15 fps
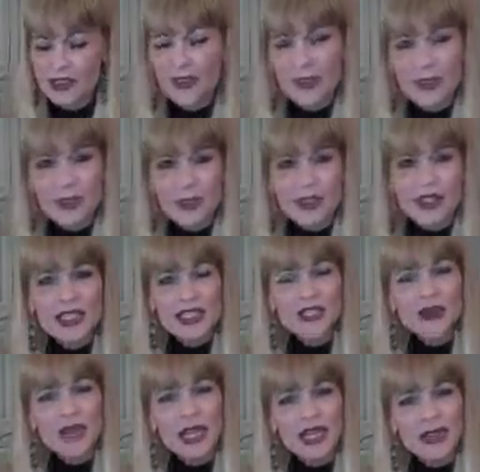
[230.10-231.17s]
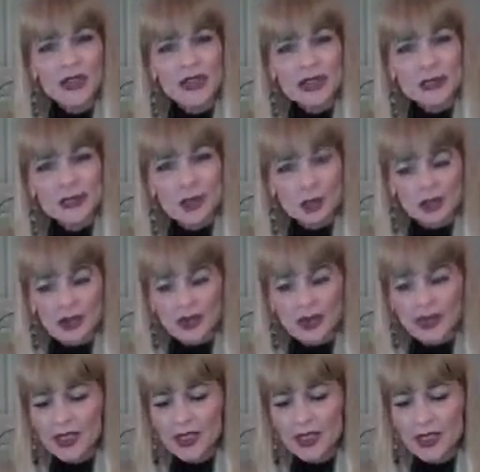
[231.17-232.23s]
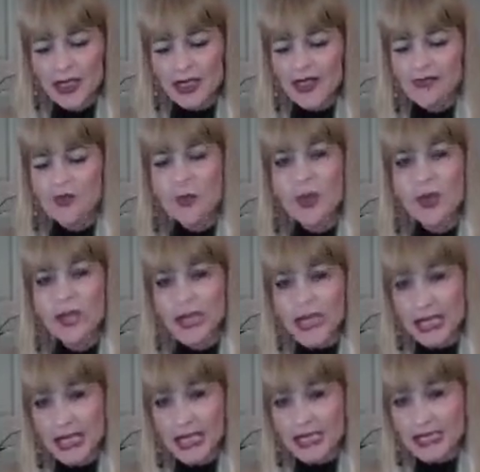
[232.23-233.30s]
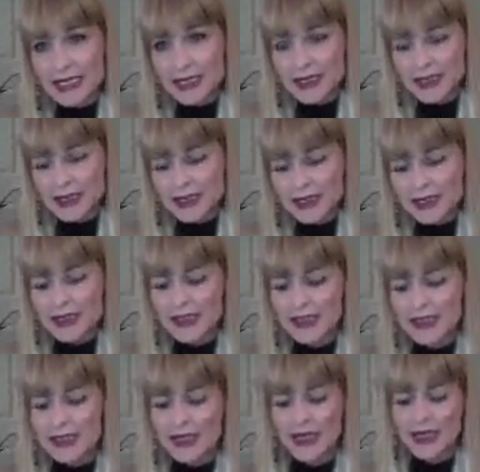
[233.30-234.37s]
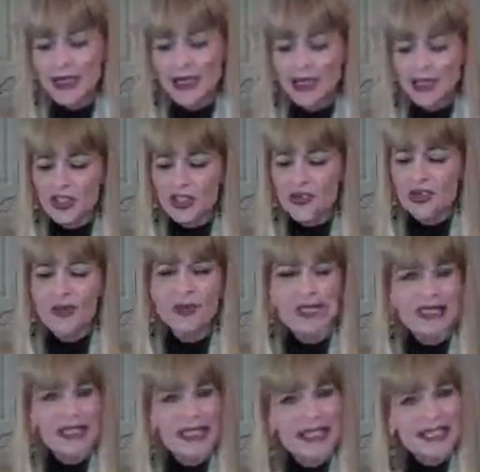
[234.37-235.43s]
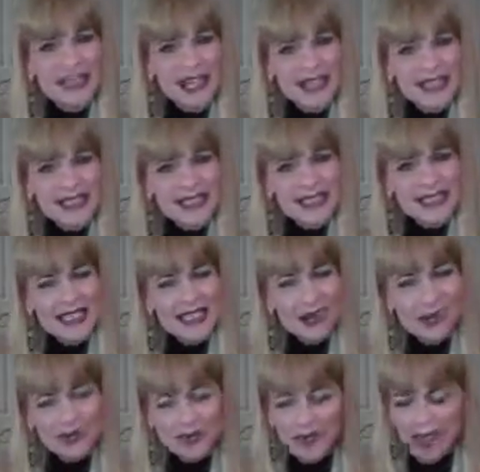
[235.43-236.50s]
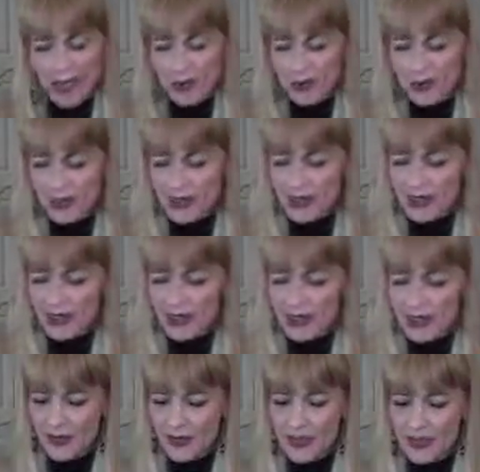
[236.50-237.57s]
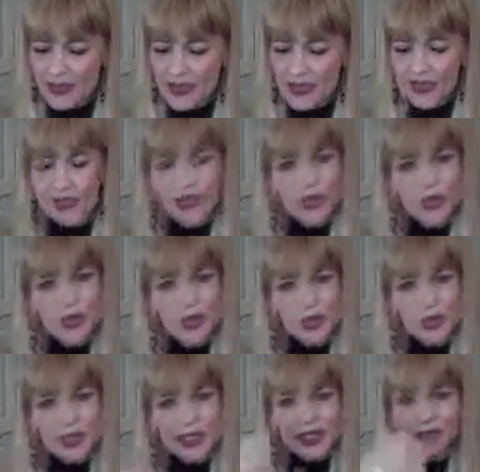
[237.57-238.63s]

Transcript: Especially, you know, what I do is I rub it on the back of one hand like this and show them, isn't that nice? See how easily that rubs in? There's no greasy